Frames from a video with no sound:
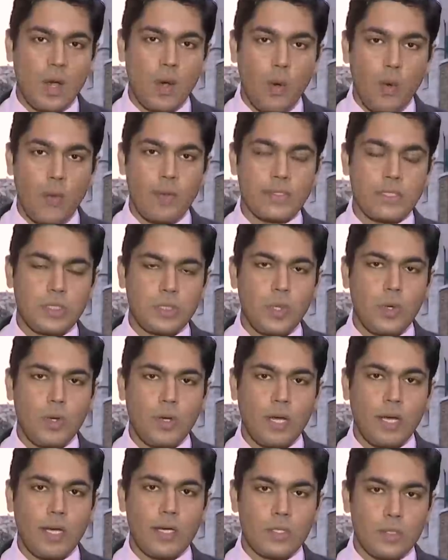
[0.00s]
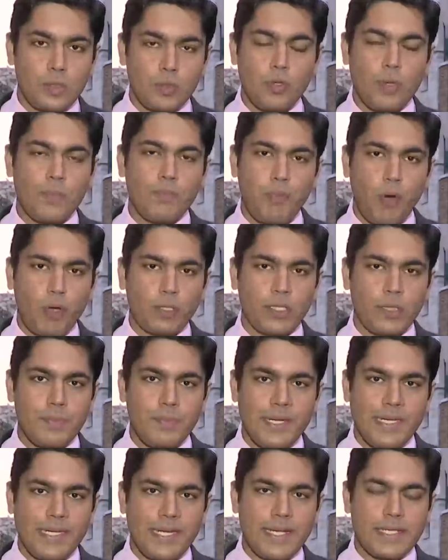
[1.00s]
also, uh, two important
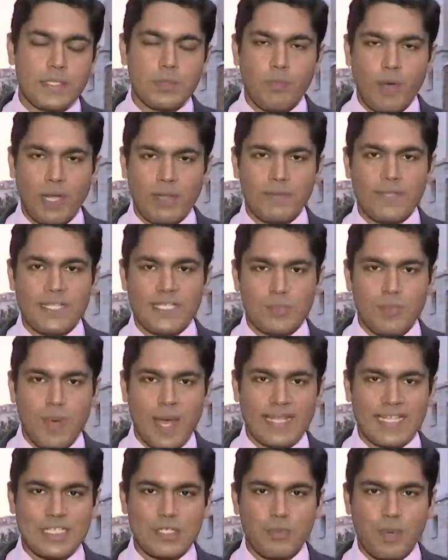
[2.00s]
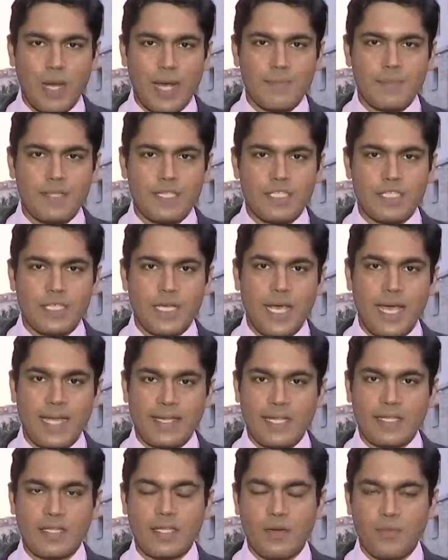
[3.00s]
meetings, one with the Spanish Prime Minister,
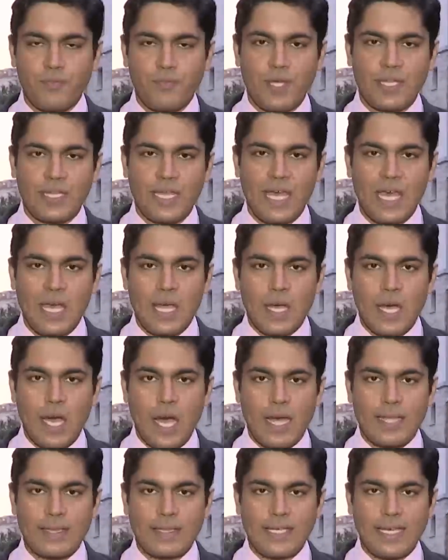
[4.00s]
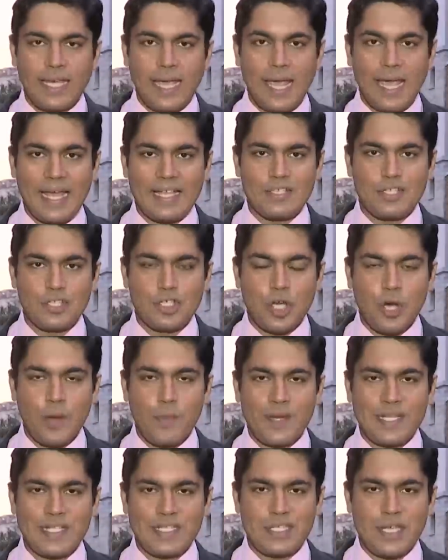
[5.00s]
another with uh, the
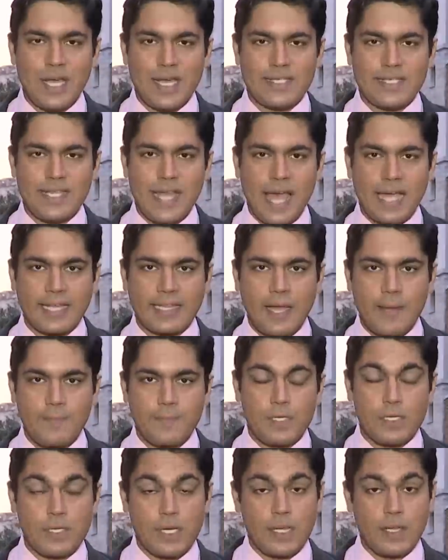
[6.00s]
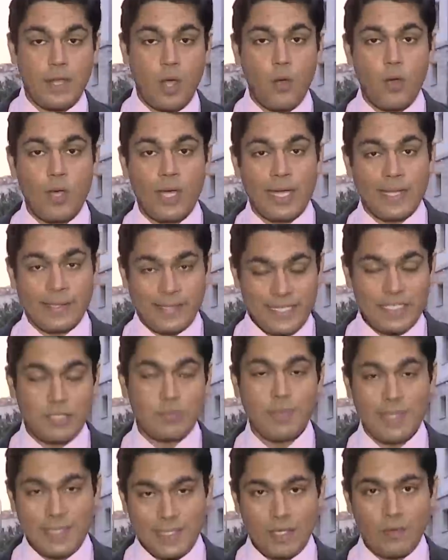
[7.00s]
German Chancellor Angela Merkel. Now, this
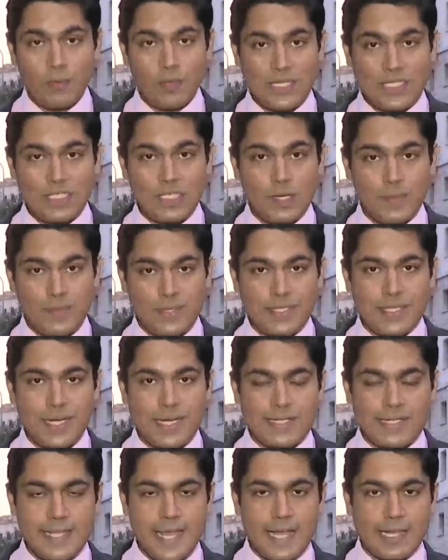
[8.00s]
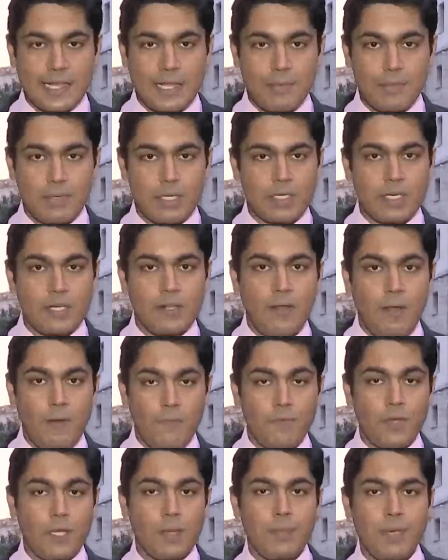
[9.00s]
meeting with the German Chancellor Angela Merkel
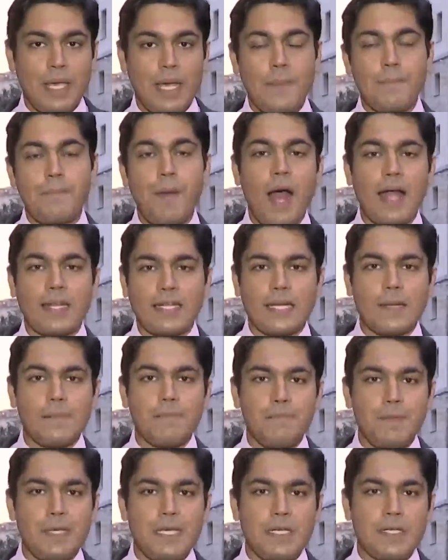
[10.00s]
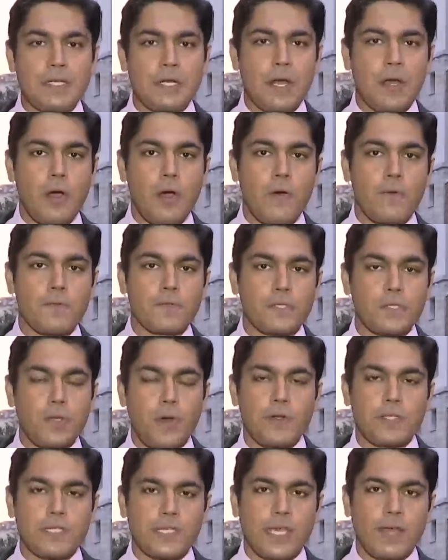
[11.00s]
will be a parting meet of
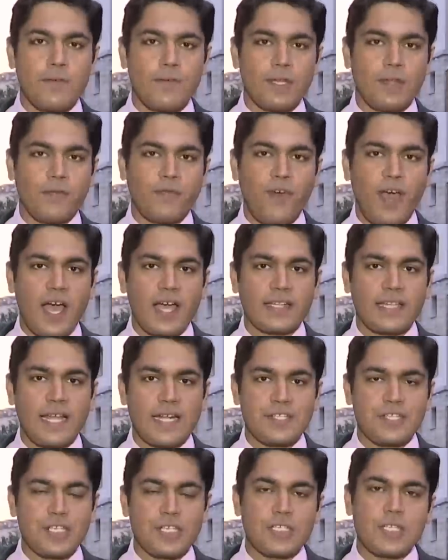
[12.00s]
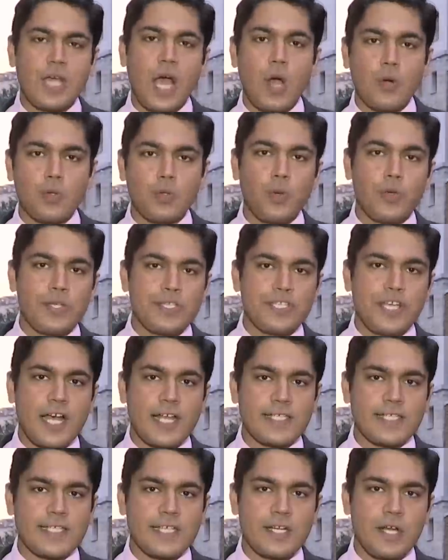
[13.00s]
sorts, given the fact that she is the outgoing
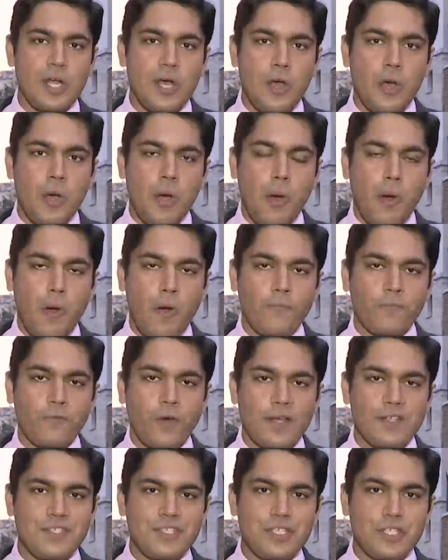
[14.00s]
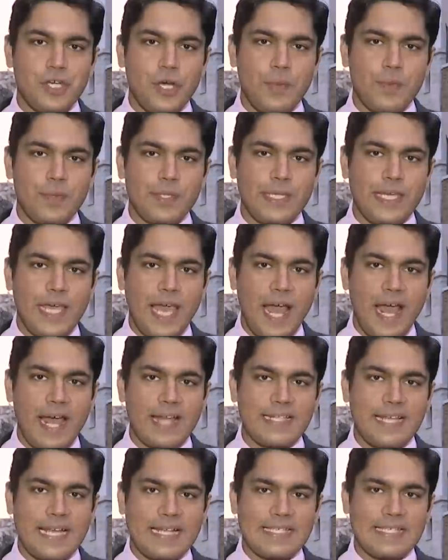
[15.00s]
Chancellor of Germany
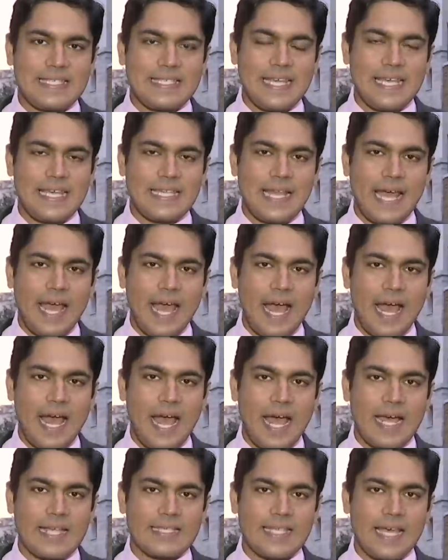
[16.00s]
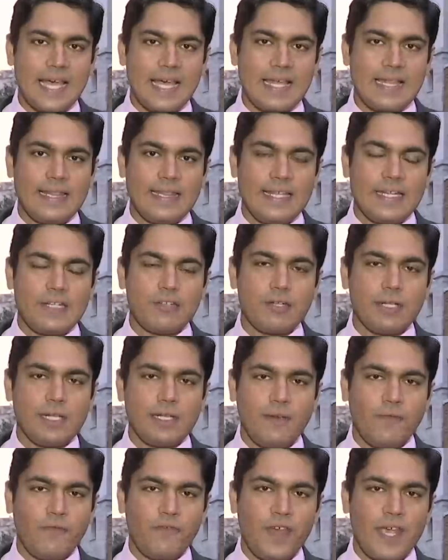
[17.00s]
and seen as uh, literally
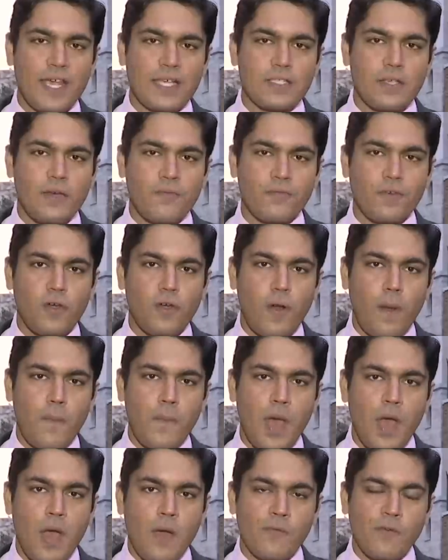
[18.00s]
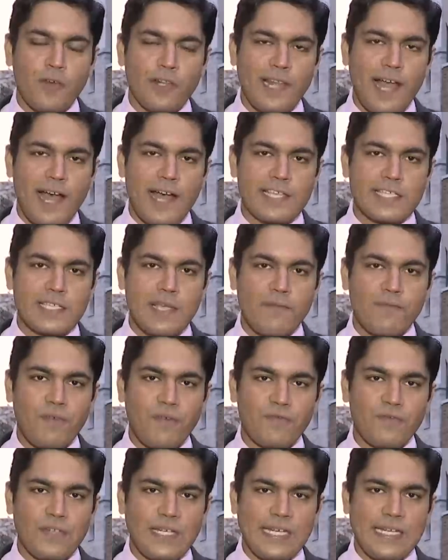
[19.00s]
the face of Europe for last
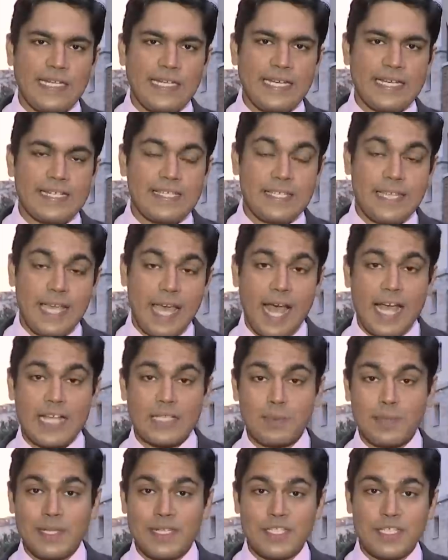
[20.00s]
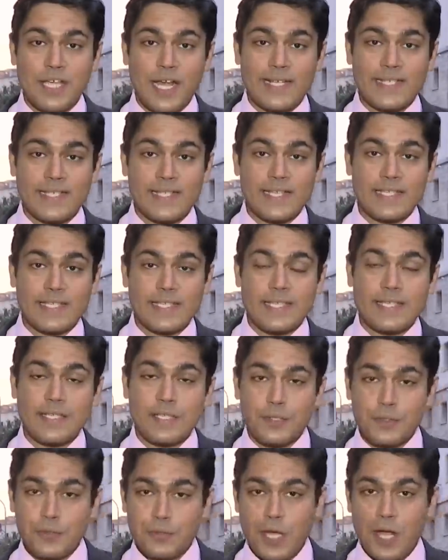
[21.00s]
fifteen years. She has been the chancellor
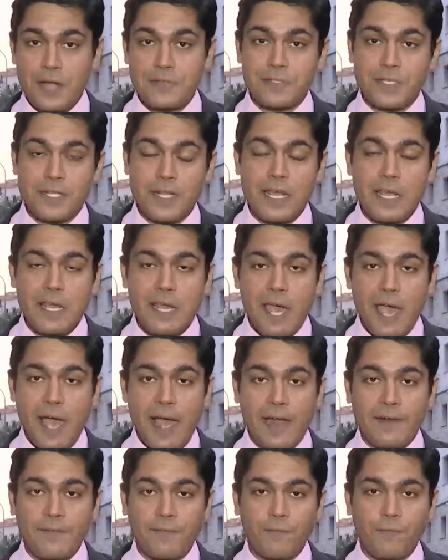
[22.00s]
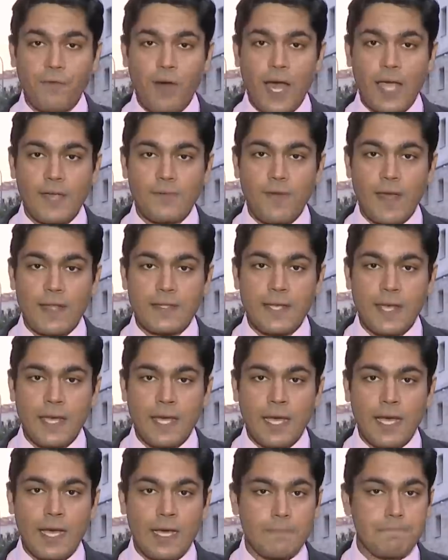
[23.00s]
since two thousand five, and
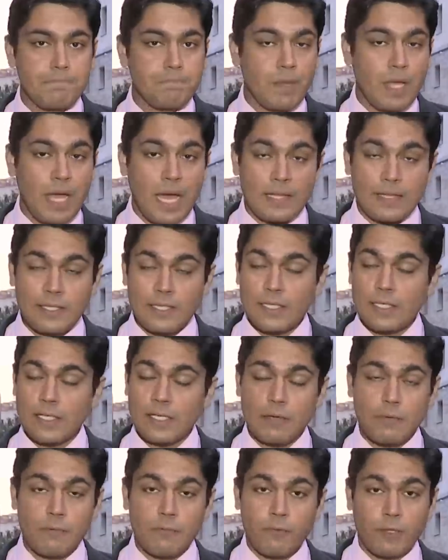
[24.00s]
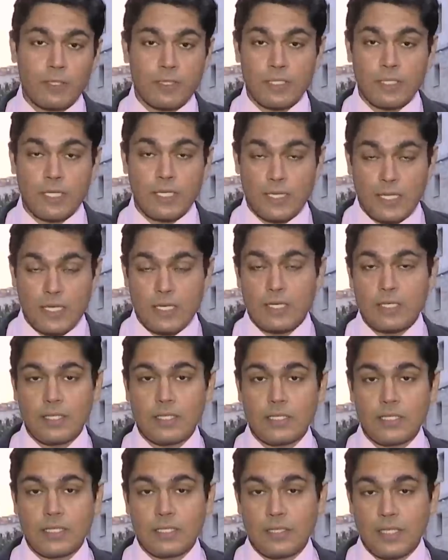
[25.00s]
um, the,
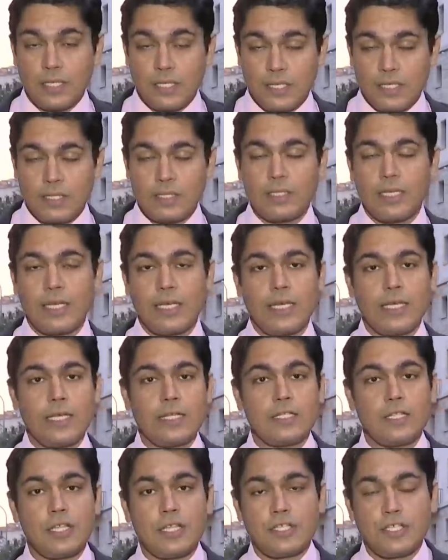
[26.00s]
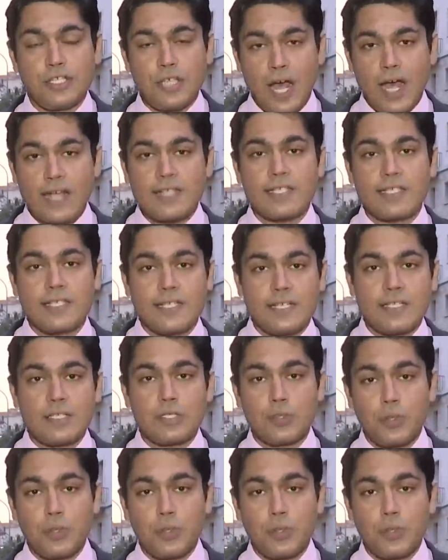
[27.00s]
the the the the chancellor's